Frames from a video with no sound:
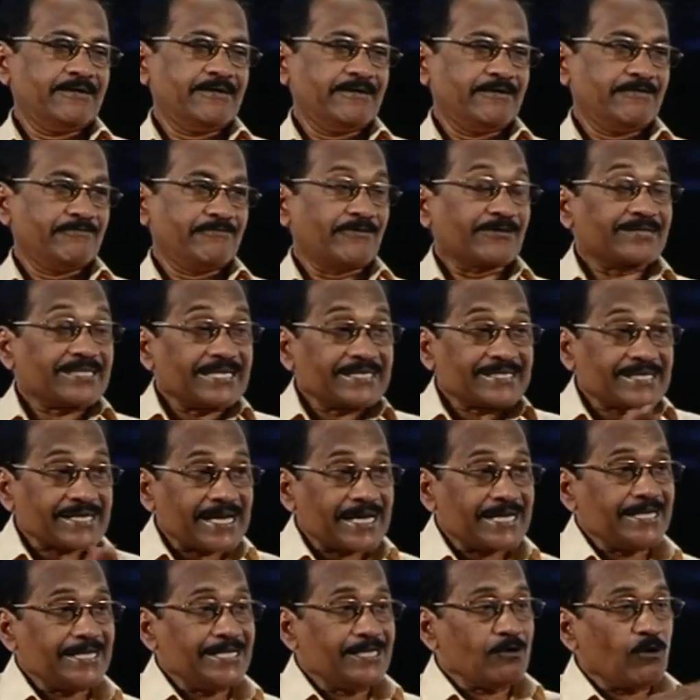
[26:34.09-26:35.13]
For the
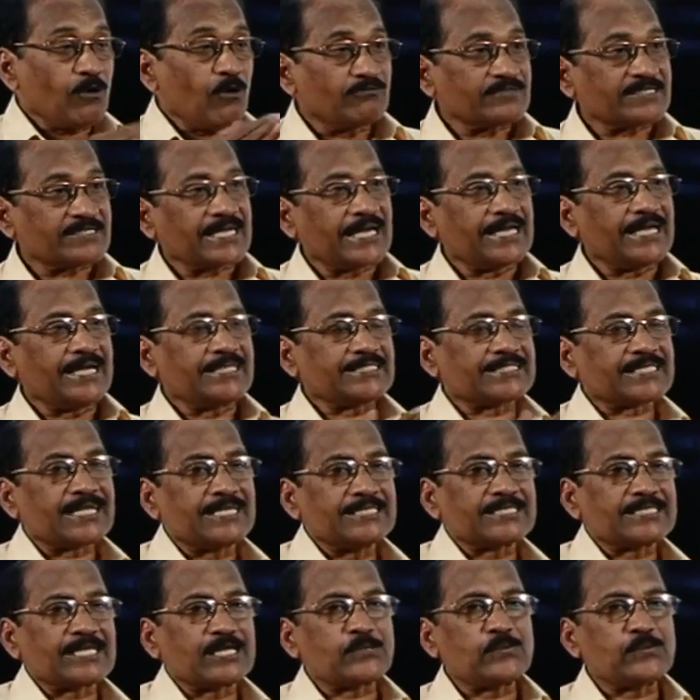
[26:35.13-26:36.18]
trading of shares and
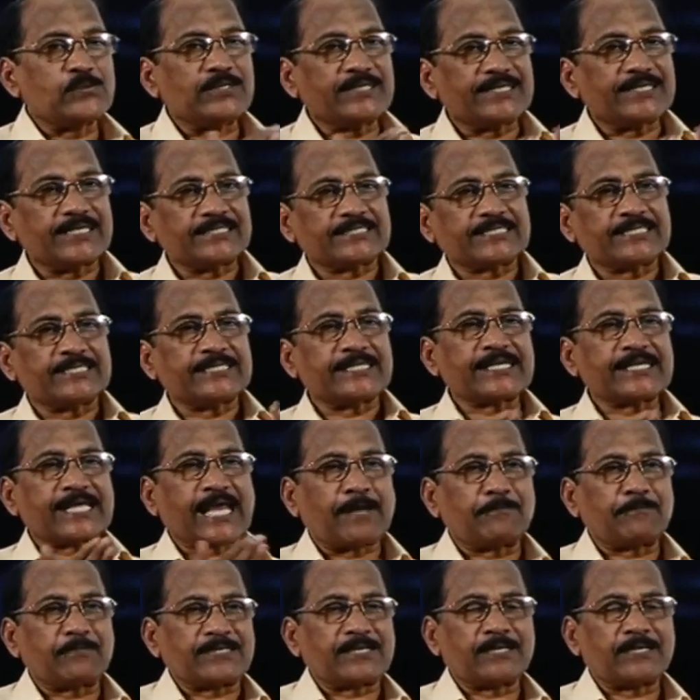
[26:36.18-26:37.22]
securities in the
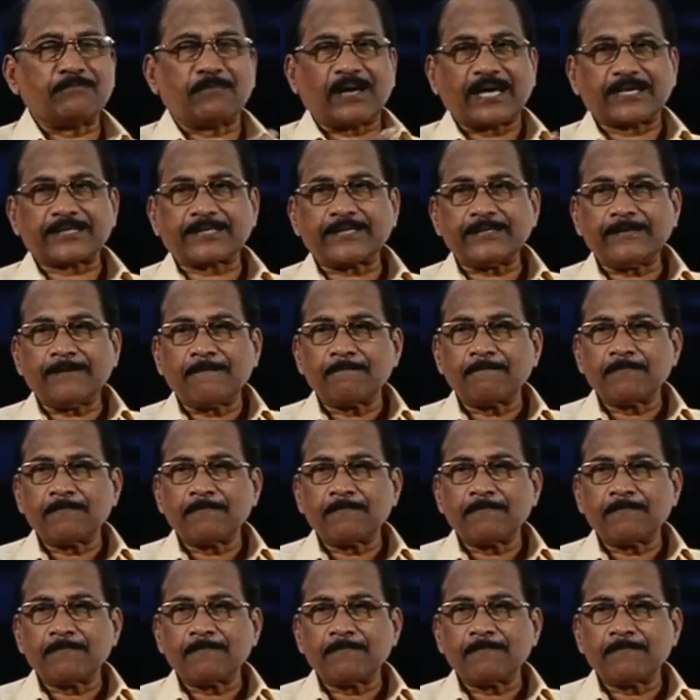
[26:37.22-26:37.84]
capital market,